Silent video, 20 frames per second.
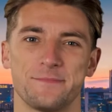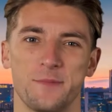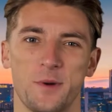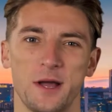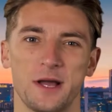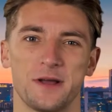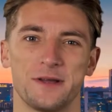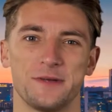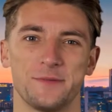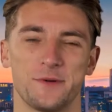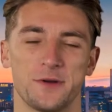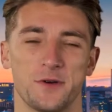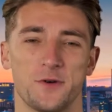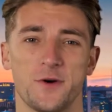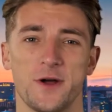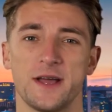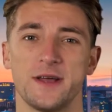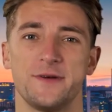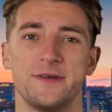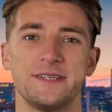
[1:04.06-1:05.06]
What are the
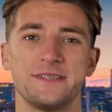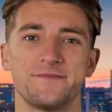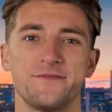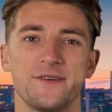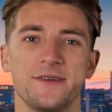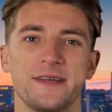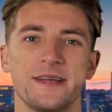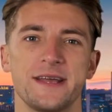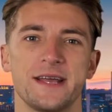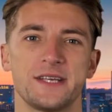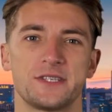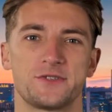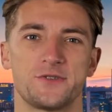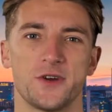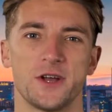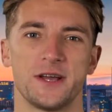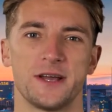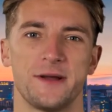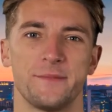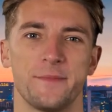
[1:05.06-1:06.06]
requirements for the
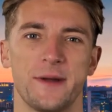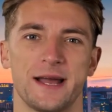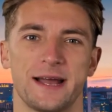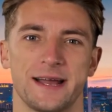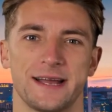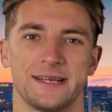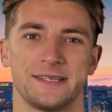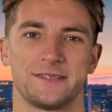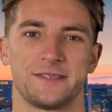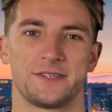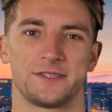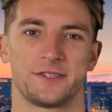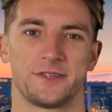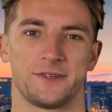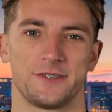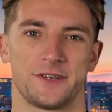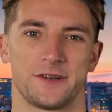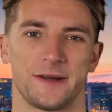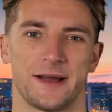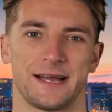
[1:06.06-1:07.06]
electronic money
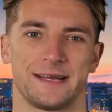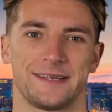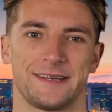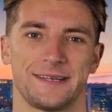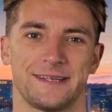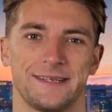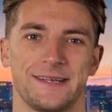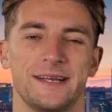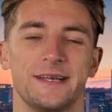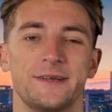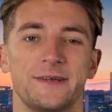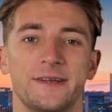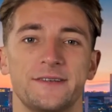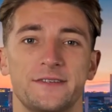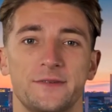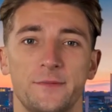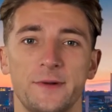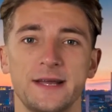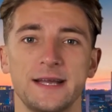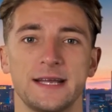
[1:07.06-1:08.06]
institution license in
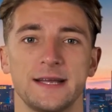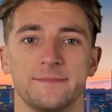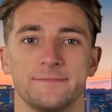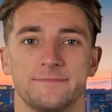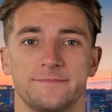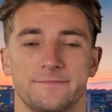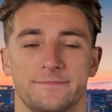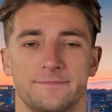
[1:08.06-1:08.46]
Lithuania?